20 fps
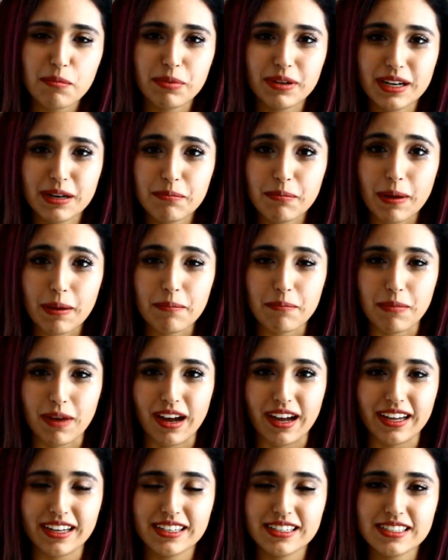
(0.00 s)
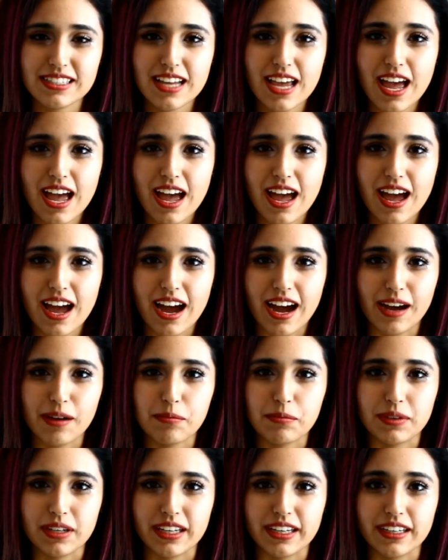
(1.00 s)
but in my mind,
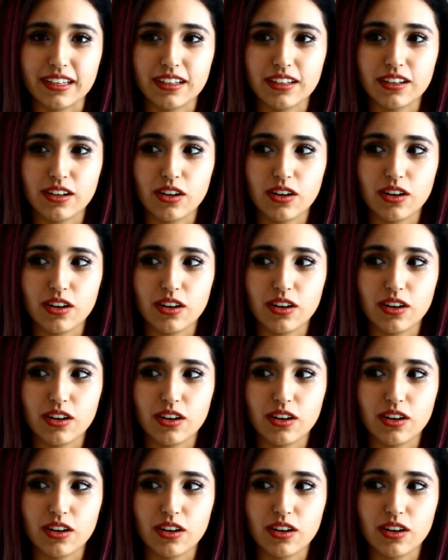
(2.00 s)
I'm like